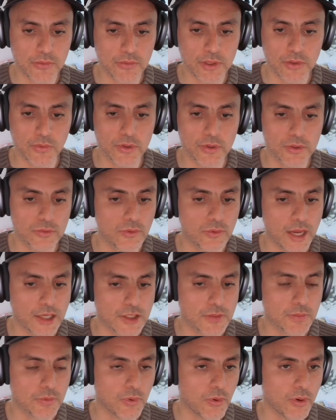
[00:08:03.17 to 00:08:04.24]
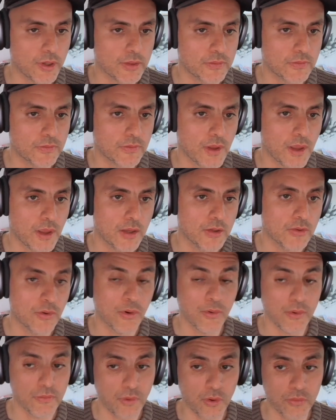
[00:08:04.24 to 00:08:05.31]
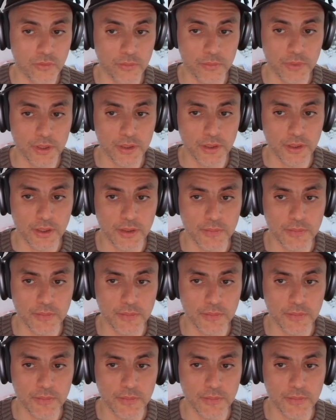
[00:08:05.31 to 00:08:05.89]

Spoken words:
in order to exploit, a vulnerability.